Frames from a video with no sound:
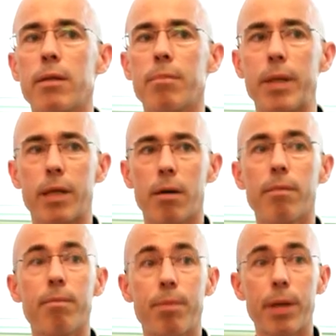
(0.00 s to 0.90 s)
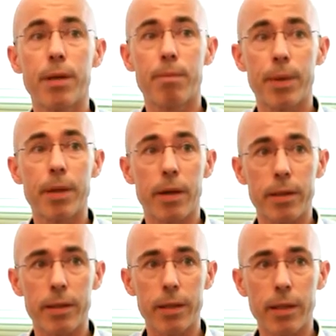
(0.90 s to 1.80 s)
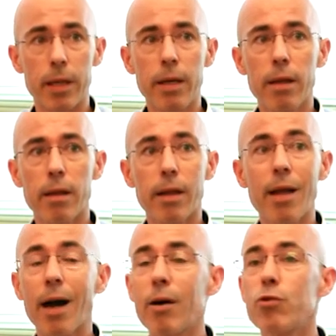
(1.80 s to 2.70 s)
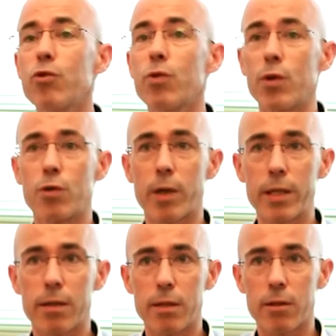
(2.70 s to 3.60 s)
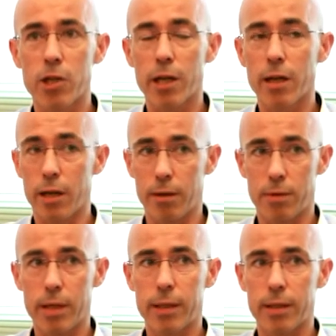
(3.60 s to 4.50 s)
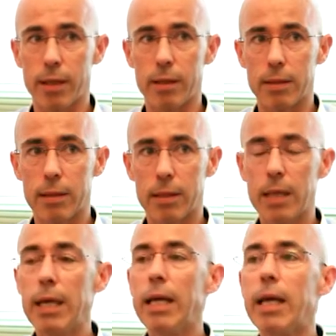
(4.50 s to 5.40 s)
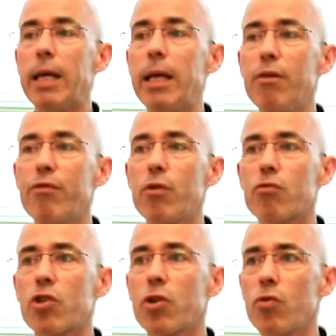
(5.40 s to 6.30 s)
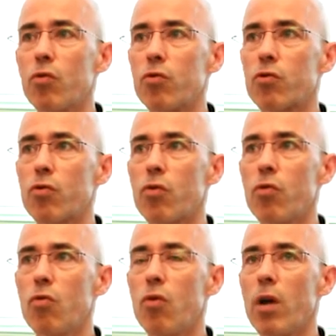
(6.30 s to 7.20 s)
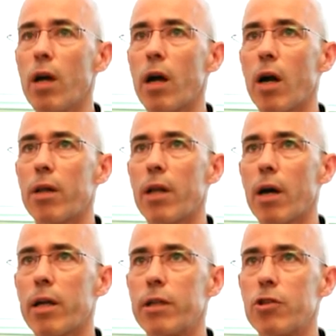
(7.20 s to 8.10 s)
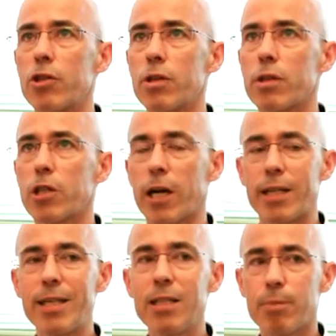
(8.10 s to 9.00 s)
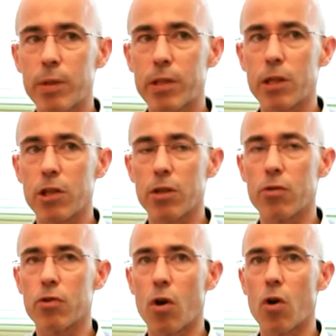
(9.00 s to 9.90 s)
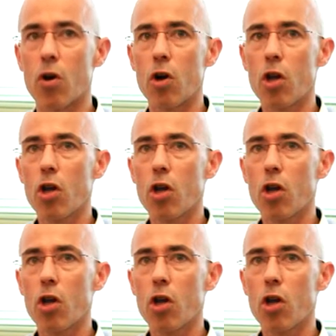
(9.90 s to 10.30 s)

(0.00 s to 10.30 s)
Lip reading: become PRC. Then how do you address this China in Renaissance? If you choose to acknowledge Chinese positions or